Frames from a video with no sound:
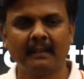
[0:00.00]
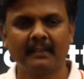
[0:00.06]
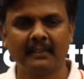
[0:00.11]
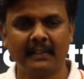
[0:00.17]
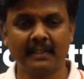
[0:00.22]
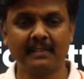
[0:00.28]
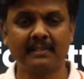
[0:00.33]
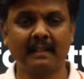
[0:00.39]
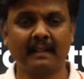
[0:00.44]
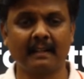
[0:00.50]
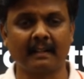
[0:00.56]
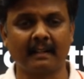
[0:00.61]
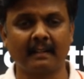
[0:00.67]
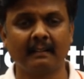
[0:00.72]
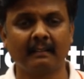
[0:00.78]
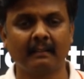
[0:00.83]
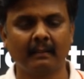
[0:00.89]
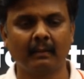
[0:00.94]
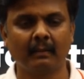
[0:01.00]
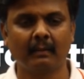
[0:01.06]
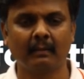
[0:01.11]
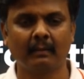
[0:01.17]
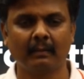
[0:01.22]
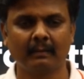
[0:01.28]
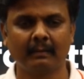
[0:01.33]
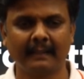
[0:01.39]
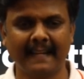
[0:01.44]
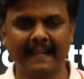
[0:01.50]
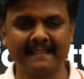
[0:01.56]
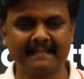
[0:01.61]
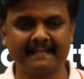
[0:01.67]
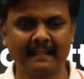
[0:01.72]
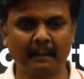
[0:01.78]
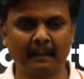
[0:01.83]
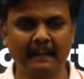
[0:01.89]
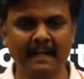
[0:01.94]
Yes, sir. Yes,
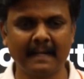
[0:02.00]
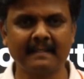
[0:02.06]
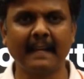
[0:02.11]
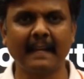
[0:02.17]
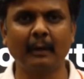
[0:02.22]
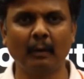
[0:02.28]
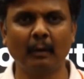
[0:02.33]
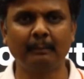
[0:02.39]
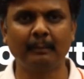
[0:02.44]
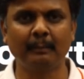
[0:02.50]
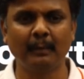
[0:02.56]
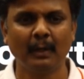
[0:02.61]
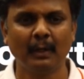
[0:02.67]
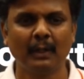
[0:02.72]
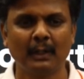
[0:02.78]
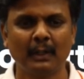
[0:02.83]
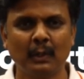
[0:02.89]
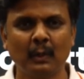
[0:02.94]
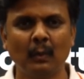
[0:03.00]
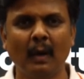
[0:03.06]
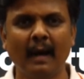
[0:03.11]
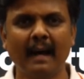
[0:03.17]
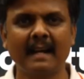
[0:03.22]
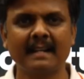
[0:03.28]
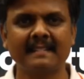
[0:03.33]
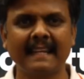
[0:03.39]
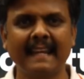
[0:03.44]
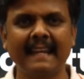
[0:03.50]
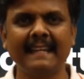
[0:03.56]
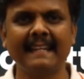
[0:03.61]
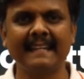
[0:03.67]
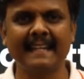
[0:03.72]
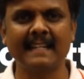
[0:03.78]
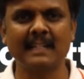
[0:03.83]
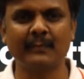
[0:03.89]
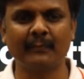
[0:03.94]
sir means I hope you are saying
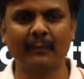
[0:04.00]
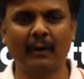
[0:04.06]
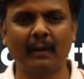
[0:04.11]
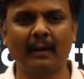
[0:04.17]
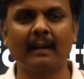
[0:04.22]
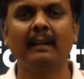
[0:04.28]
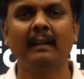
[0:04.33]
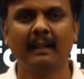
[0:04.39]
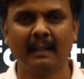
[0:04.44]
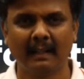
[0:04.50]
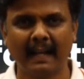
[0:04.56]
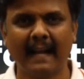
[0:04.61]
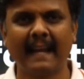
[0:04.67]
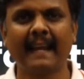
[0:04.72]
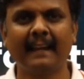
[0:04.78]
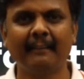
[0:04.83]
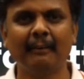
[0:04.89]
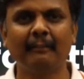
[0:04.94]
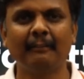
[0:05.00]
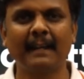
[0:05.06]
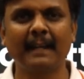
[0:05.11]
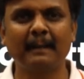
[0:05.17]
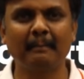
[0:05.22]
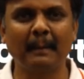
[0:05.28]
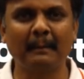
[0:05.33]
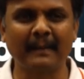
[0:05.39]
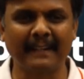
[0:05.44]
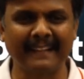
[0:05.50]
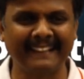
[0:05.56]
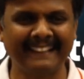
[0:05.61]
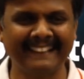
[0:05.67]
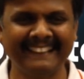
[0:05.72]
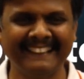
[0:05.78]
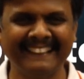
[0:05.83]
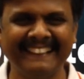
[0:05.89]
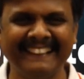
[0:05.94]
yes for I have a weak memory.